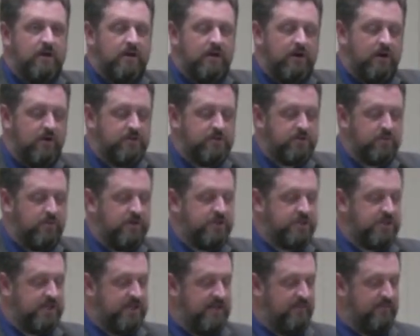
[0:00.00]
You know, so we
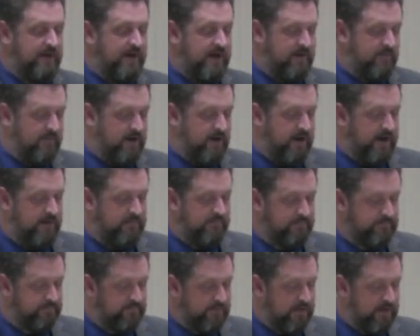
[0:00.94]
should keep that in mind.
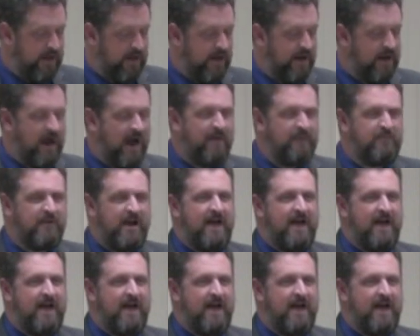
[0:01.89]
And I'm